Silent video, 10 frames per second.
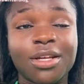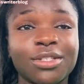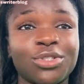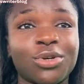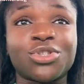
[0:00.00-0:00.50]

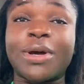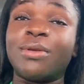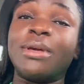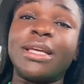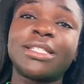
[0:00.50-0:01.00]
Don't try to
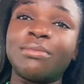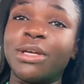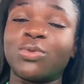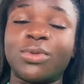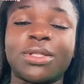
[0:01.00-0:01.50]
be
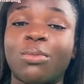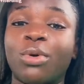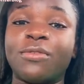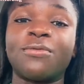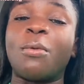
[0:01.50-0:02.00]
intimate with
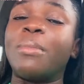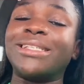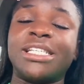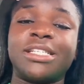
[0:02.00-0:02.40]
someone for money.